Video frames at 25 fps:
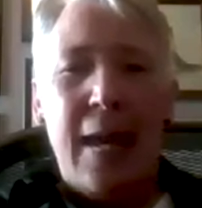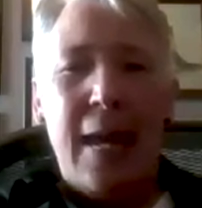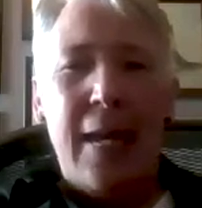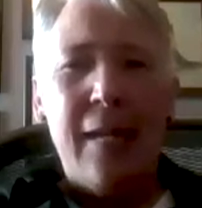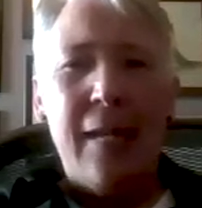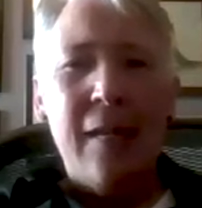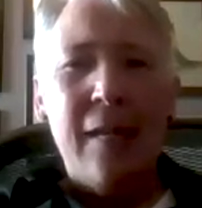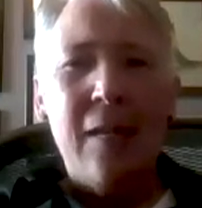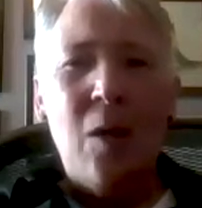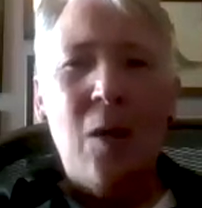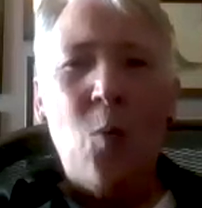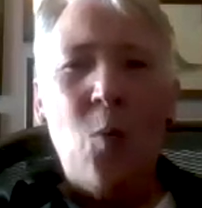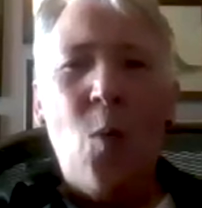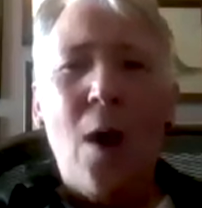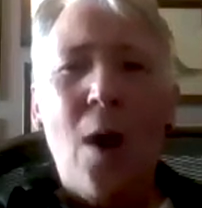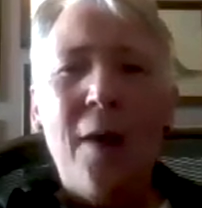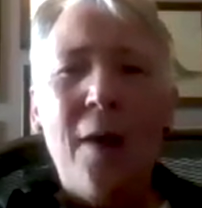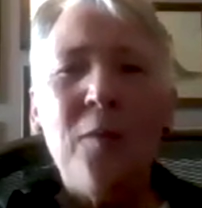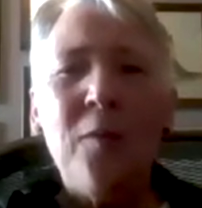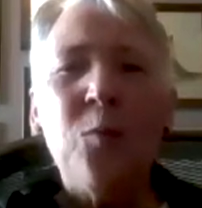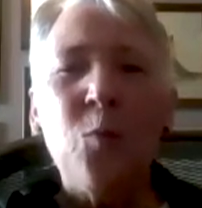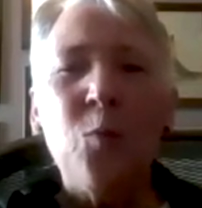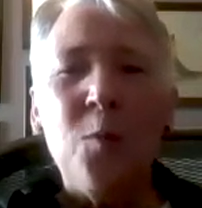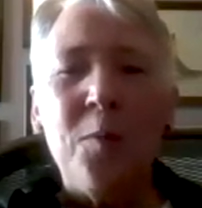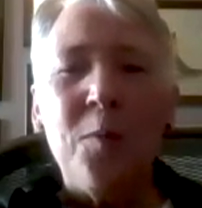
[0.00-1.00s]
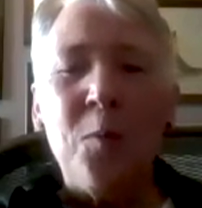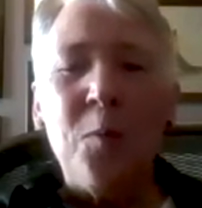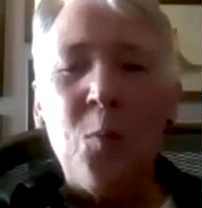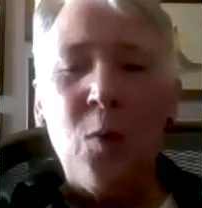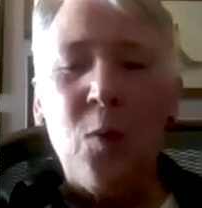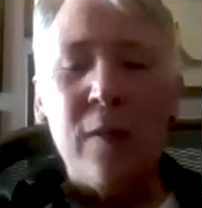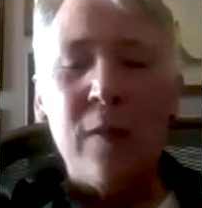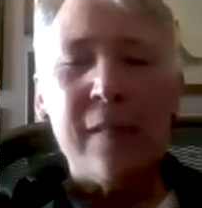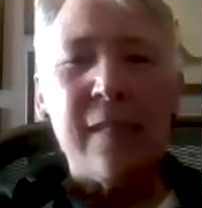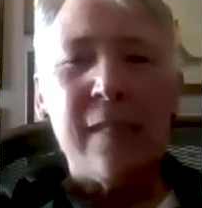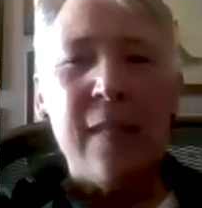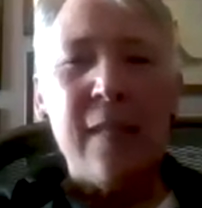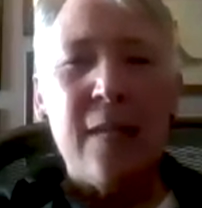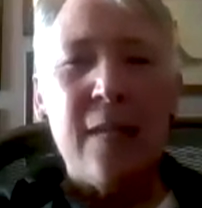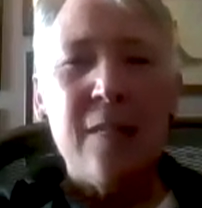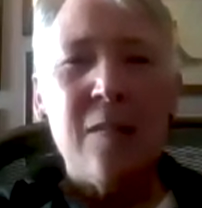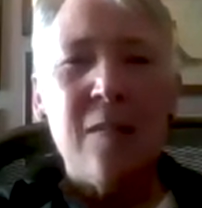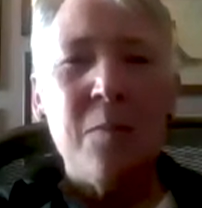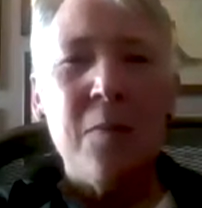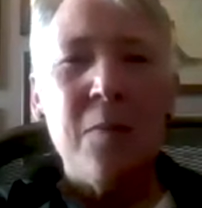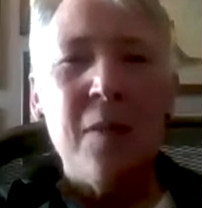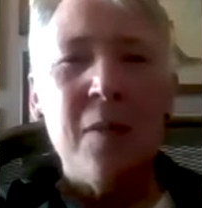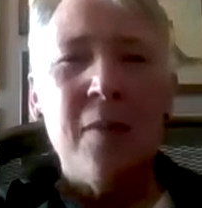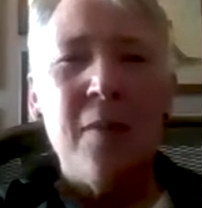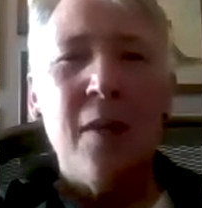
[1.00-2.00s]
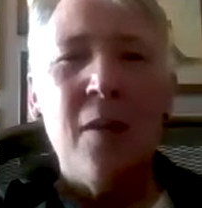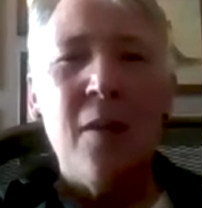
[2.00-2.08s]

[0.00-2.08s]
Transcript: And a wise woman once said to me